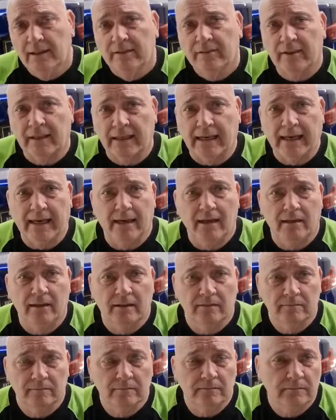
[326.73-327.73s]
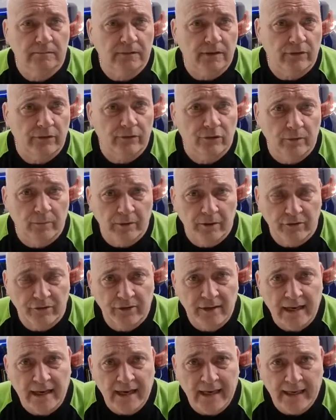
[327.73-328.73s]
to get some of the
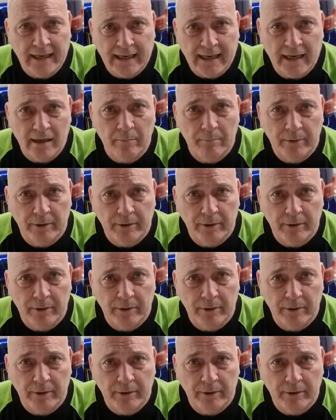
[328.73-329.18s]
staining out,